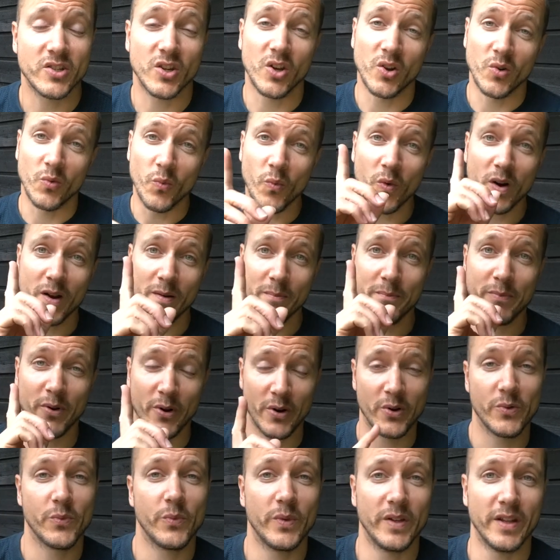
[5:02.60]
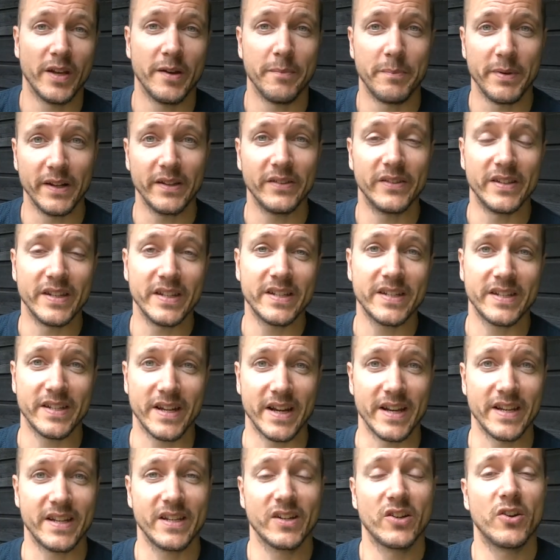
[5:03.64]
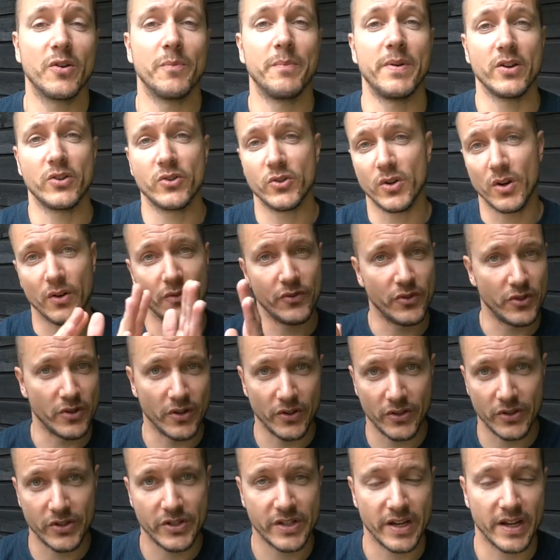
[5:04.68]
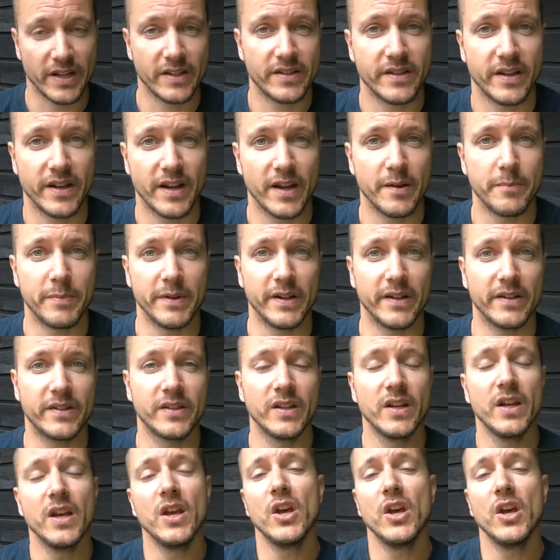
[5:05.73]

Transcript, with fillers: on one point when I built this site compared to all the other sites that I built.